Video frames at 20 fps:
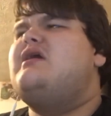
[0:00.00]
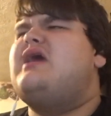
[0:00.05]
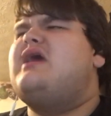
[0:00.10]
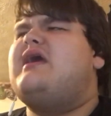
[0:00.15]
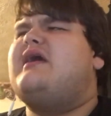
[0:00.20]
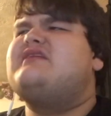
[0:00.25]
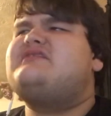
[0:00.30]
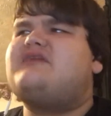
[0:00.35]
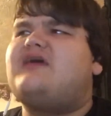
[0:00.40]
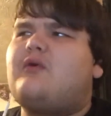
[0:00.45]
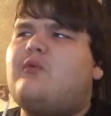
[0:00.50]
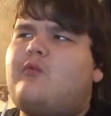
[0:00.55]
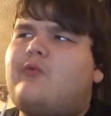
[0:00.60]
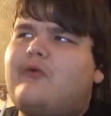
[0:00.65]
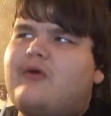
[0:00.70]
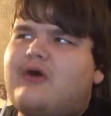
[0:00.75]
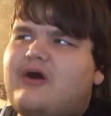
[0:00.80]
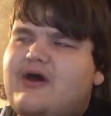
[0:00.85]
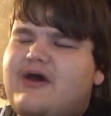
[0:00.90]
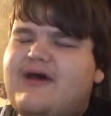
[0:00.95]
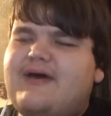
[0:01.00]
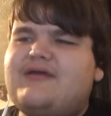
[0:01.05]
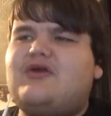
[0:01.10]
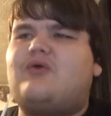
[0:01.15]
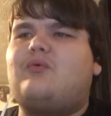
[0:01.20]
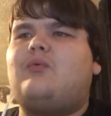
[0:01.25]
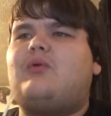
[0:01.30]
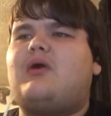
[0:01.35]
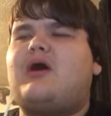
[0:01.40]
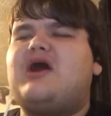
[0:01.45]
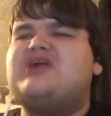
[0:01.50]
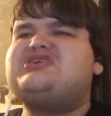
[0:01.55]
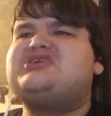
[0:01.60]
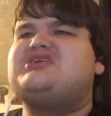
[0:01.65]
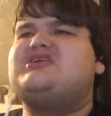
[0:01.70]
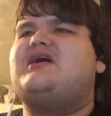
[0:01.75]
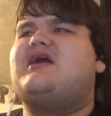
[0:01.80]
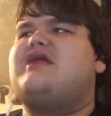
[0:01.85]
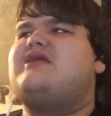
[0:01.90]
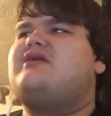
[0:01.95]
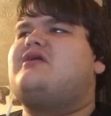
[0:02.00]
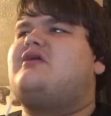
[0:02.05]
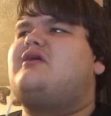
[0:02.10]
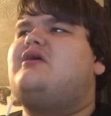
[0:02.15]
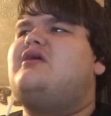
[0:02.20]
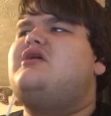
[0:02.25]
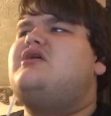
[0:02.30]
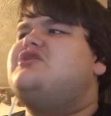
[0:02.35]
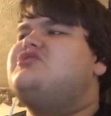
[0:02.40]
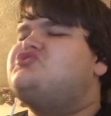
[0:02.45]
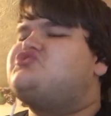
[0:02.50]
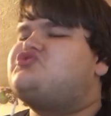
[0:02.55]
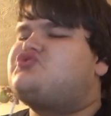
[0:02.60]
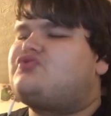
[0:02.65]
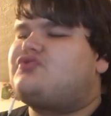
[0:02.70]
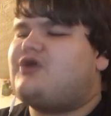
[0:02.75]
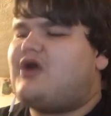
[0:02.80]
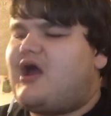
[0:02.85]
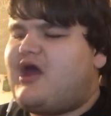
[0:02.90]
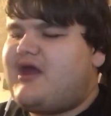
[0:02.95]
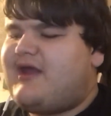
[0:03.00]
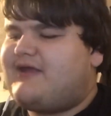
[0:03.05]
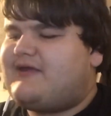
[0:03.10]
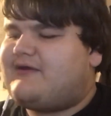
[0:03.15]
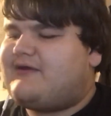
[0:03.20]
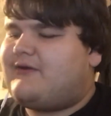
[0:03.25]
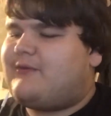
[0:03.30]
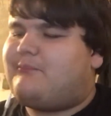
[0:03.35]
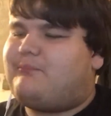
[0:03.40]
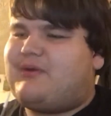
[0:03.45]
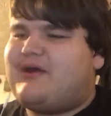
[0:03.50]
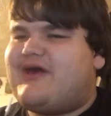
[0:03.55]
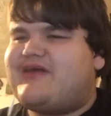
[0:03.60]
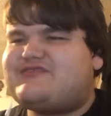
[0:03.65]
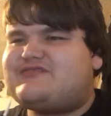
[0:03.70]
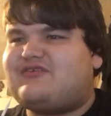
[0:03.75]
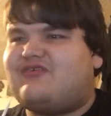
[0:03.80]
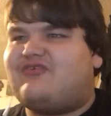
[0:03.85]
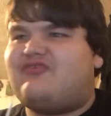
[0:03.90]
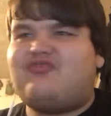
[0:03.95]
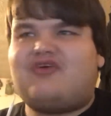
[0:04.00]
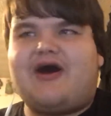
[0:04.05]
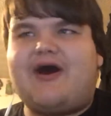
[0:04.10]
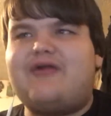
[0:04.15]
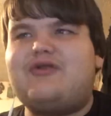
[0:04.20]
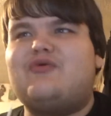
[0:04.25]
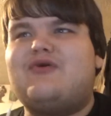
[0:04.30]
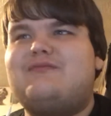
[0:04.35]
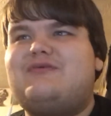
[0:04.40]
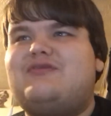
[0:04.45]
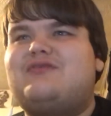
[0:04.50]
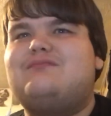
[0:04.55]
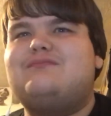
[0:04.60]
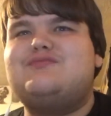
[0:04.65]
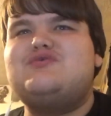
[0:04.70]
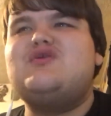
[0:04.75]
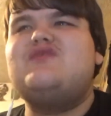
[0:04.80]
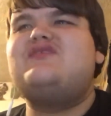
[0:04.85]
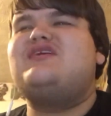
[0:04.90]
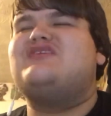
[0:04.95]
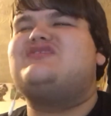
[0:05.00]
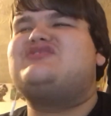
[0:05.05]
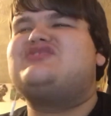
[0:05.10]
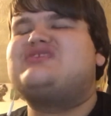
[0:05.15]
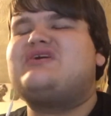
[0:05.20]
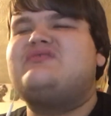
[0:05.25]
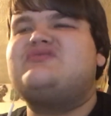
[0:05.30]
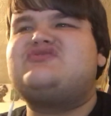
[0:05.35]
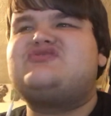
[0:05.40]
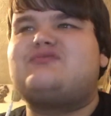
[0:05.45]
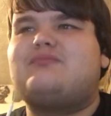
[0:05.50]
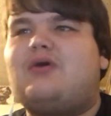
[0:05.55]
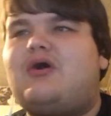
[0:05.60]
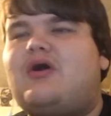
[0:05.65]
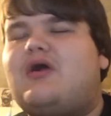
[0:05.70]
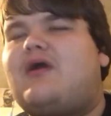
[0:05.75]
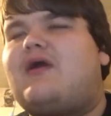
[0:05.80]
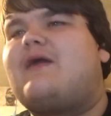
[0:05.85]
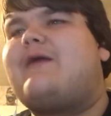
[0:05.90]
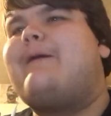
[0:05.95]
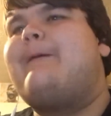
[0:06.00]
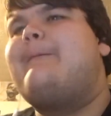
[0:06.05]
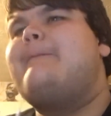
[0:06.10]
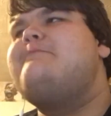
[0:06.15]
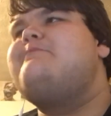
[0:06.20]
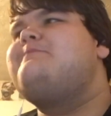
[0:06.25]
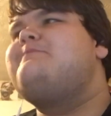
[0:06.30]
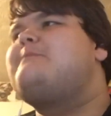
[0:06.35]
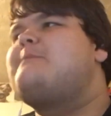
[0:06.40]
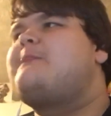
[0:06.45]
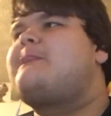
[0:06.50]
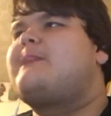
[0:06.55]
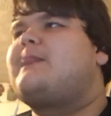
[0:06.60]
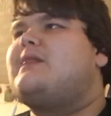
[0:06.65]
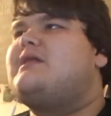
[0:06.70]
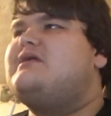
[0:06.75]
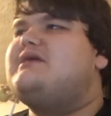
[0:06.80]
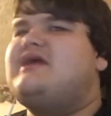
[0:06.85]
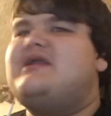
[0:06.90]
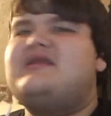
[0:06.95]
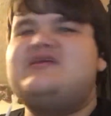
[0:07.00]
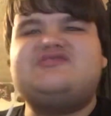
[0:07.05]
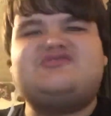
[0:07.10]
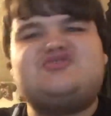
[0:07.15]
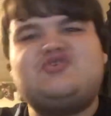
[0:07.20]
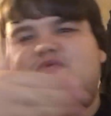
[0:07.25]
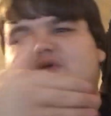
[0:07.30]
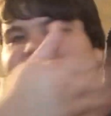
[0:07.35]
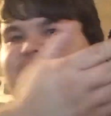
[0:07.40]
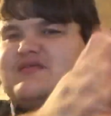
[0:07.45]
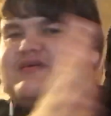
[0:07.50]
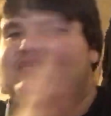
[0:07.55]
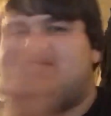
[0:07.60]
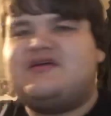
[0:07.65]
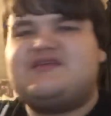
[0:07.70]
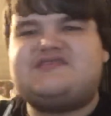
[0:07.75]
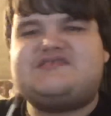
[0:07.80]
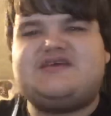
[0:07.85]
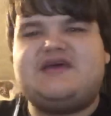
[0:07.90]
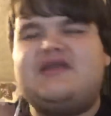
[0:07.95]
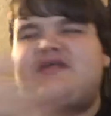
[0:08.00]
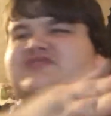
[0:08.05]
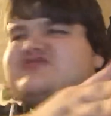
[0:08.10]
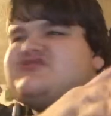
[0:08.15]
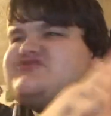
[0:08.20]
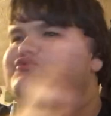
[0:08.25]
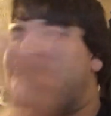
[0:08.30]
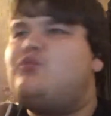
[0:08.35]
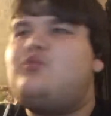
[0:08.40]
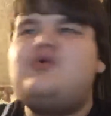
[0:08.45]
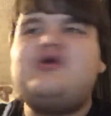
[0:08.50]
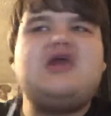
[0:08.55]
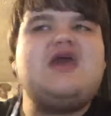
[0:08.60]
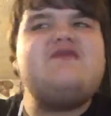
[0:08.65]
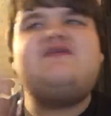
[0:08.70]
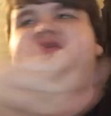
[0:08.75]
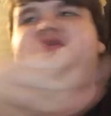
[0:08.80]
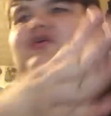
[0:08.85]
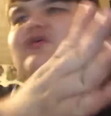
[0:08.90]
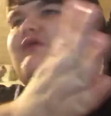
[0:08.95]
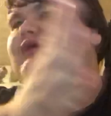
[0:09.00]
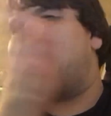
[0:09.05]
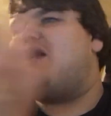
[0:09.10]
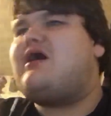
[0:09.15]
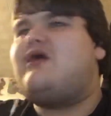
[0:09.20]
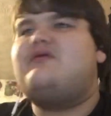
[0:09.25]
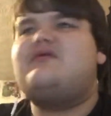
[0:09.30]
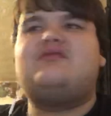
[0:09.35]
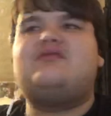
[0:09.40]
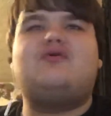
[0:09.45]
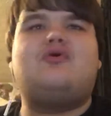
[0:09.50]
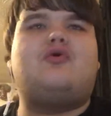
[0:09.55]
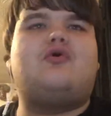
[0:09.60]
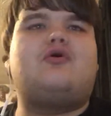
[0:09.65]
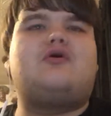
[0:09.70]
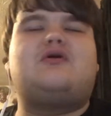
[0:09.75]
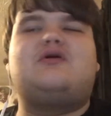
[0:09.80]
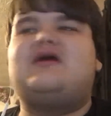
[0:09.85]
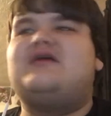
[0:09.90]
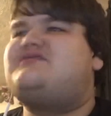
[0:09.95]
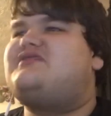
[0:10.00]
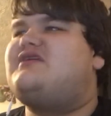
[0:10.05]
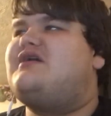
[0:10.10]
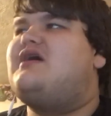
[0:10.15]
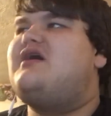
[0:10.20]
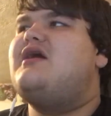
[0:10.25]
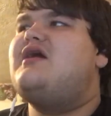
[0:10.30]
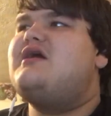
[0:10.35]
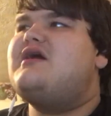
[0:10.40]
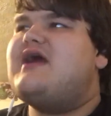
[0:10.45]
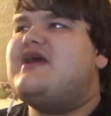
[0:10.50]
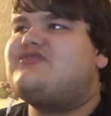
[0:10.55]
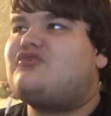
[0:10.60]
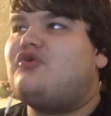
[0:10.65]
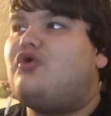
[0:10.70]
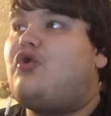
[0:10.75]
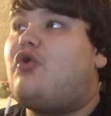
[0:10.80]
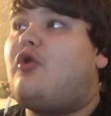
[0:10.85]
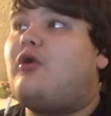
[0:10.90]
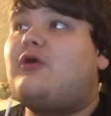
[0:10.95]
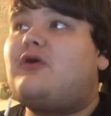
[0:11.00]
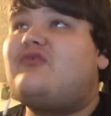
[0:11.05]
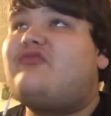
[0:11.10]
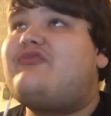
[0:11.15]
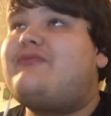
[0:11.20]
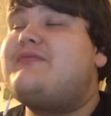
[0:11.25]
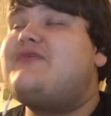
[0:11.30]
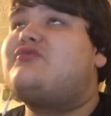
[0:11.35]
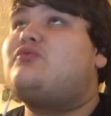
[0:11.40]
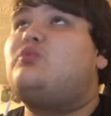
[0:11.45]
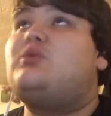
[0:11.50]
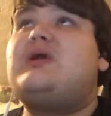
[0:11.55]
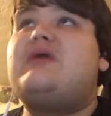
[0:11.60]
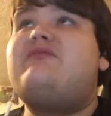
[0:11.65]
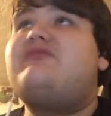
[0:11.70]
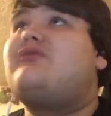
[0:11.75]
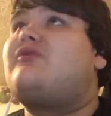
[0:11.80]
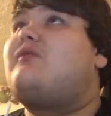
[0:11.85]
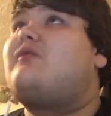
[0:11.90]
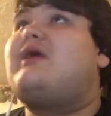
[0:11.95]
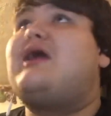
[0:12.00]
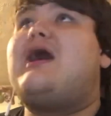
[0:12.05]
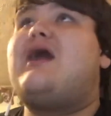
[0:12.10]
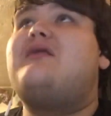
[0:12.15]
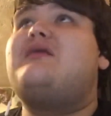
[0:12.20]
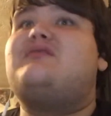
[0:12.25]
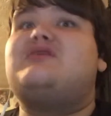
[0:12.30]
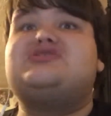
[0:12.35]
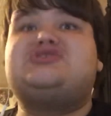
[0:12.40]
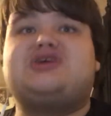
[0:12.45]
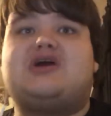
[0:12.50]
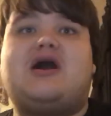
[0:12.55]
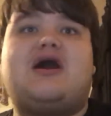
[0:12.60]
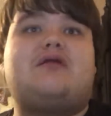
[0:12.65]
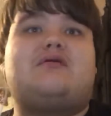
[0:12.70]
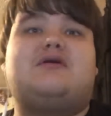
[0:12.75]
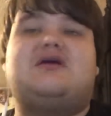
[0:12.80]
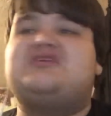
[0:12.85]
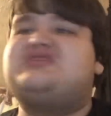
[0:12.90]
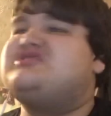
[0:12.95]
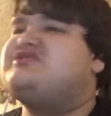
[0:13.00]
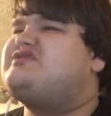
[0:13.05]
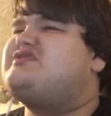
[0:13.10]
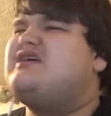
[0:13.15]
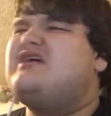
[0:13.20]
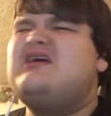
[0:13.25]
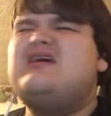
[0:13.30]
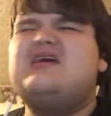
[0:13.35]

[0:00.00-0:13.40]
And it's like, what? You're watching it and you're trying your best to follow it, but the movie is so smart. It is doing this. It is just weaving around in the horror. It's a horror film that's weaving around in the genre. It's just